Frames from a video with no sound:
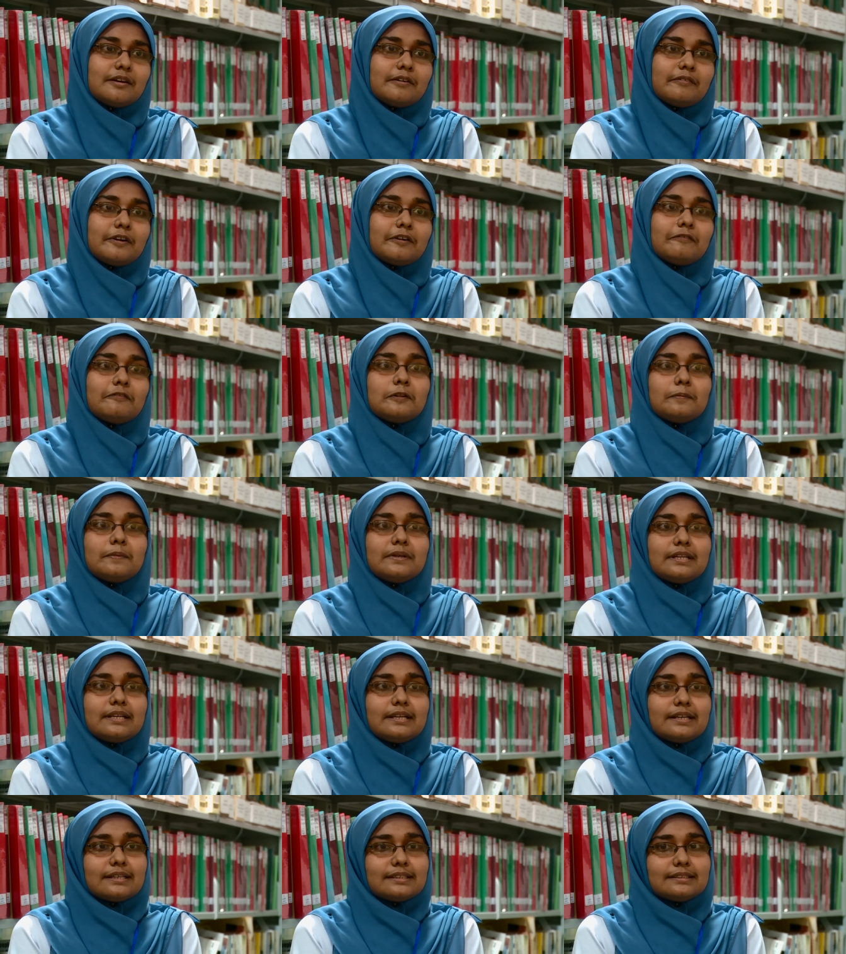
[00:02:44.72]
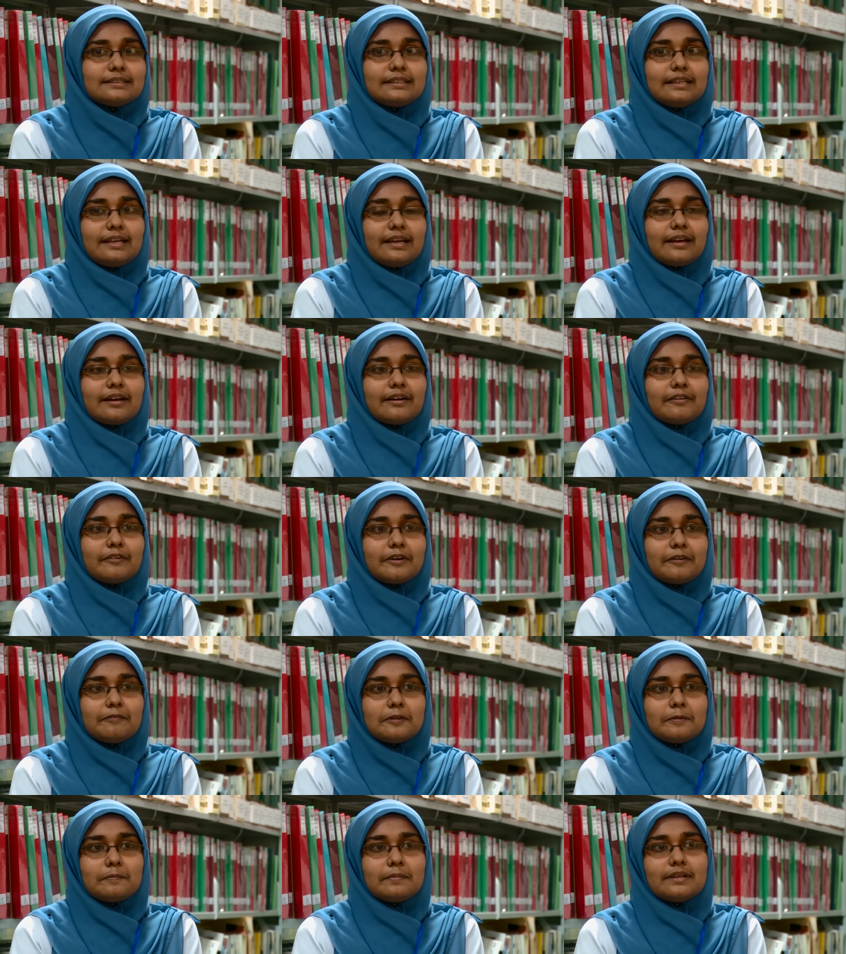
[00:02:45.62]
What will be the nursing care?
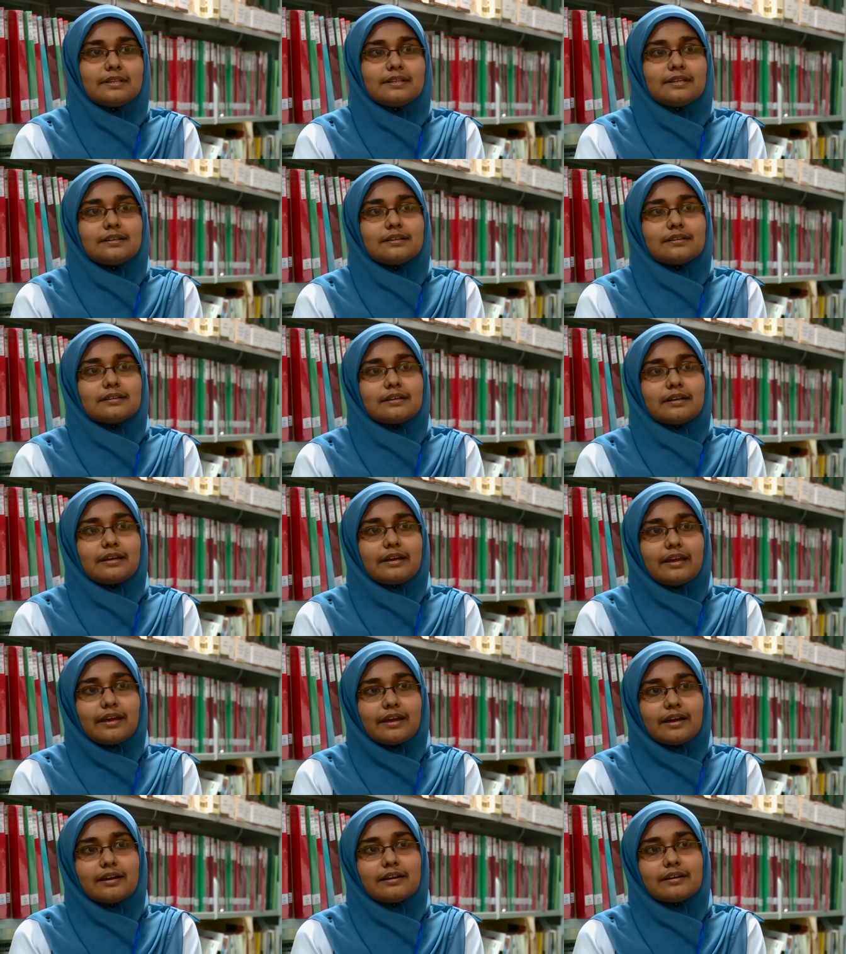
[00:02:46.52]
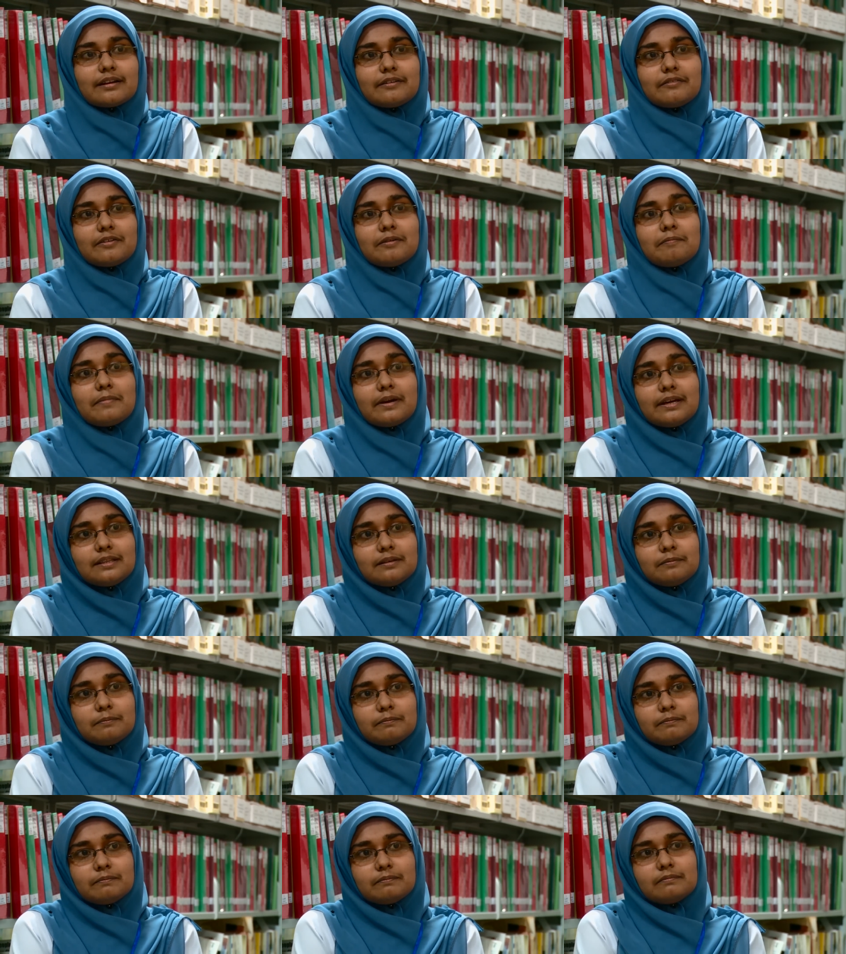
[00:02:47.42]
What will be the care given by the
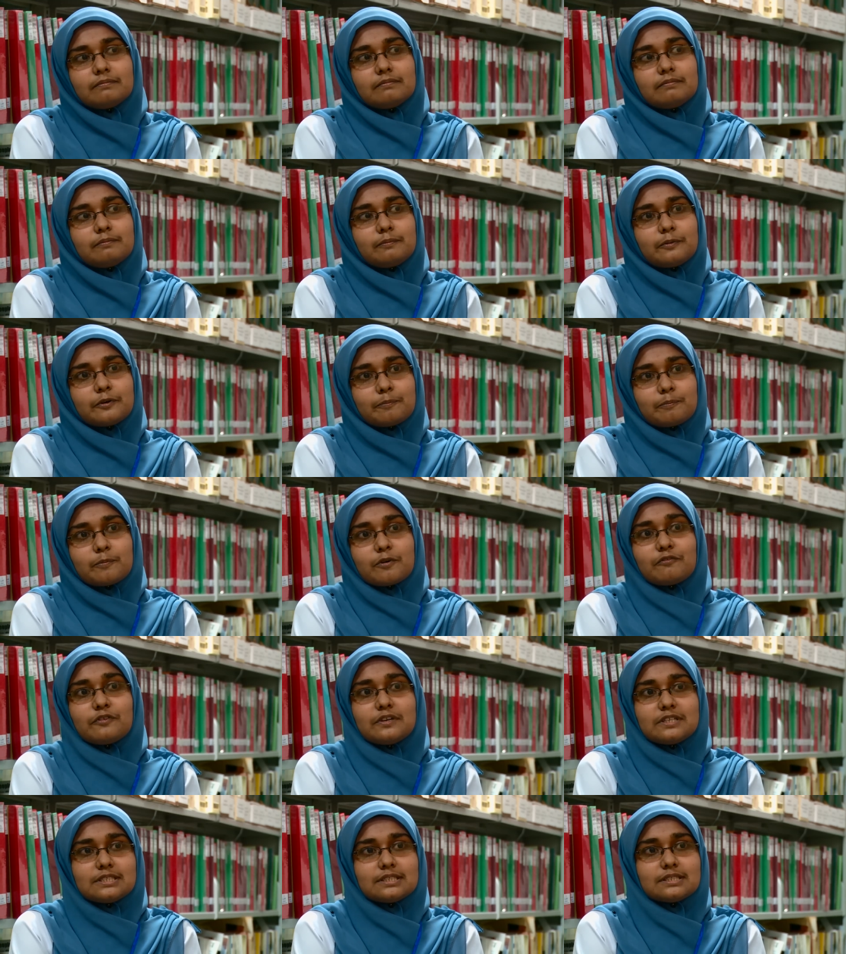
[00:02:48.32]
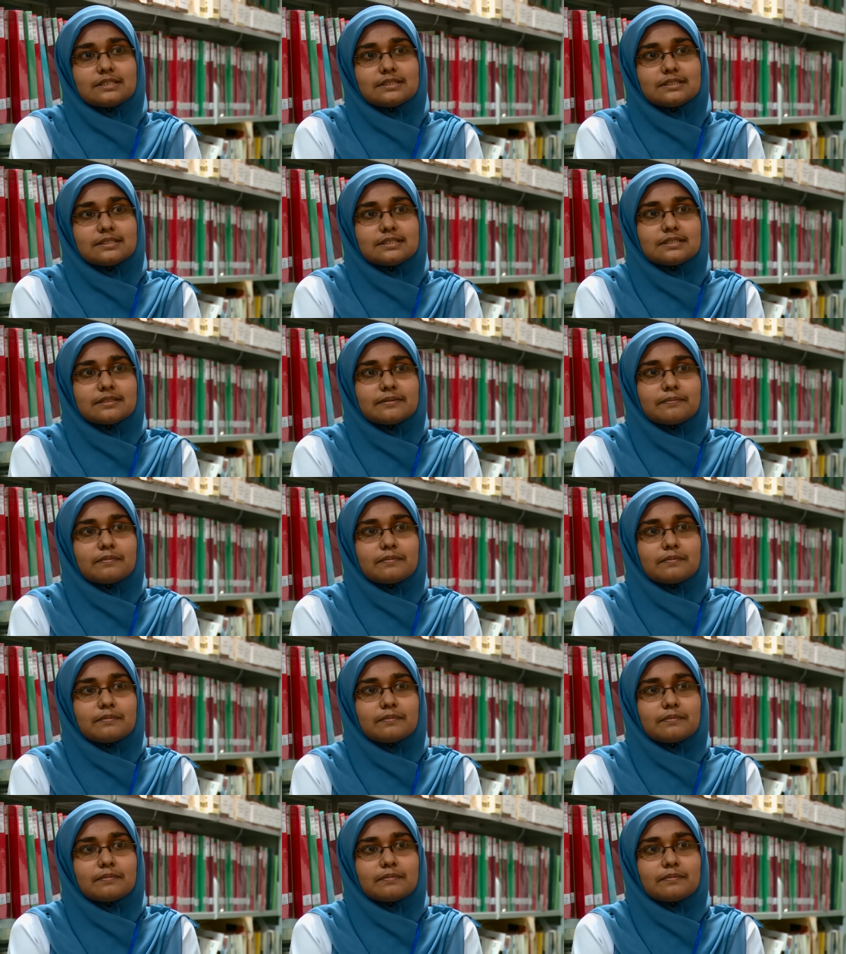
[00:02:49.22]
professionals?